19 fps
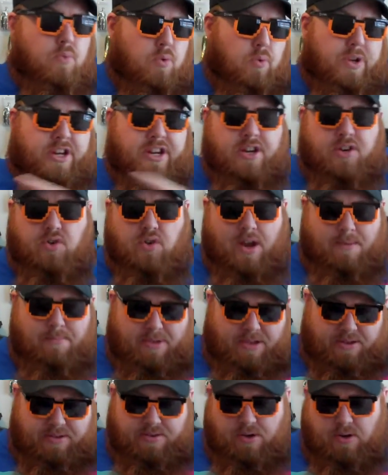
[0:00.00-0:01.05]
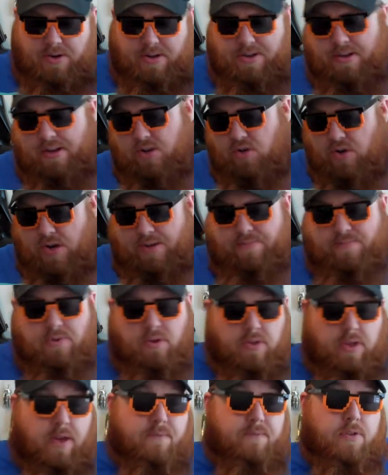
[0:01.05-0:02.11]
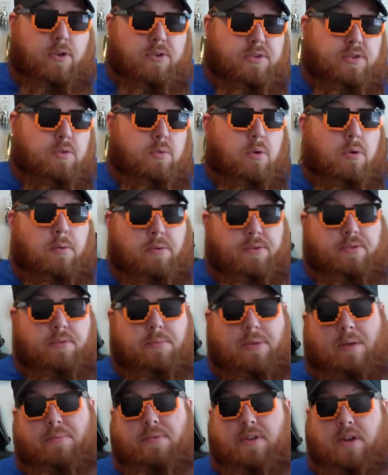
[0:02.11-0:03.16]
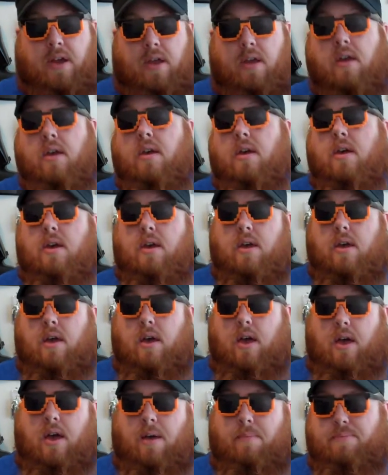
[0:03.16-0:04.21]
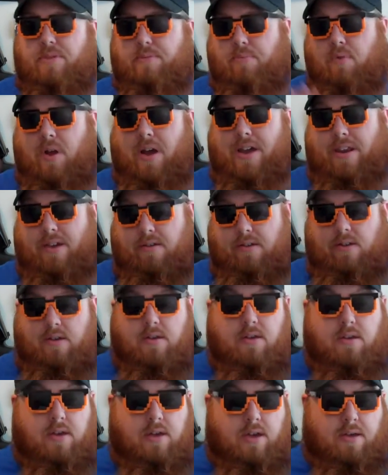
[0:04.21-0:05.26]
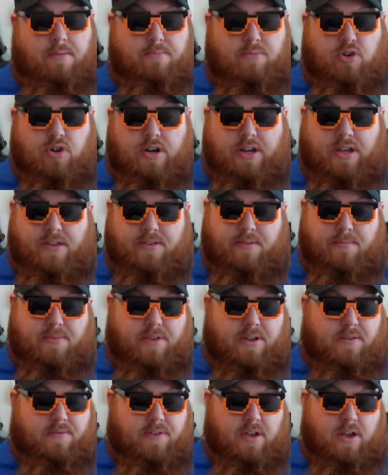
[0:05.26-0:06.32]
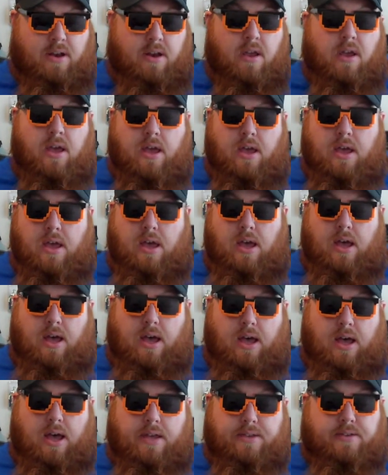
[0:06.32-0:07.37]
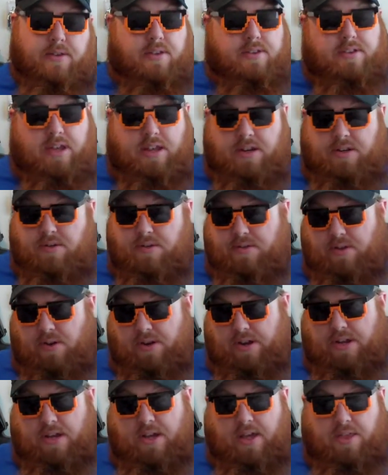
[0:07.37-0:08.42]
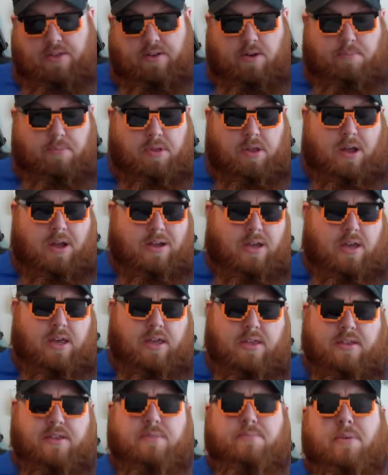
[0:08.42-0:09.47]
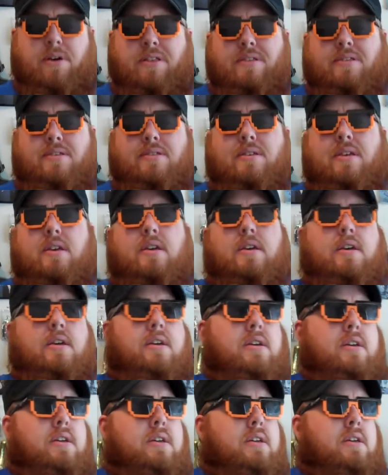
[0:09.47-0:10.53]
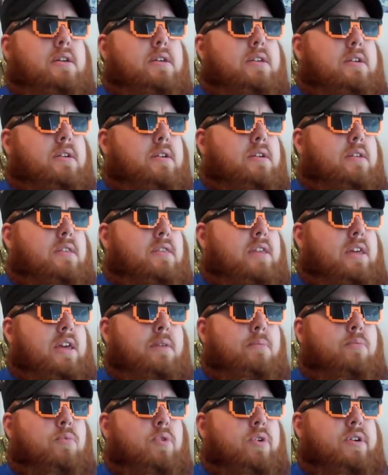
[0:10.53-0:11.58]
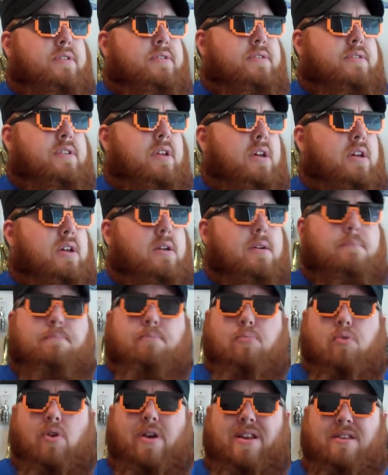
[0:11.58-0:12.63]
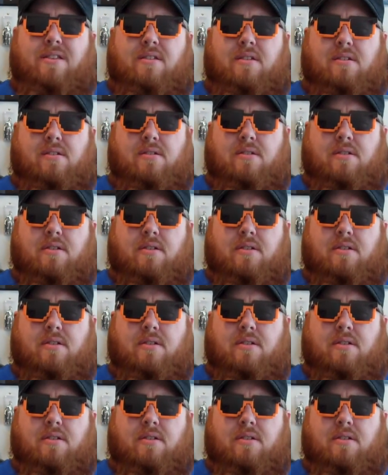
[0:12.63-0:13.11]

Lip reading: We did a trade. Me and Tony did a trade. So those 2 will also be up tonight, sporadically. Trying to get some stuff done. So let's get into this. Already cut nerd block. This month's theme was Britain.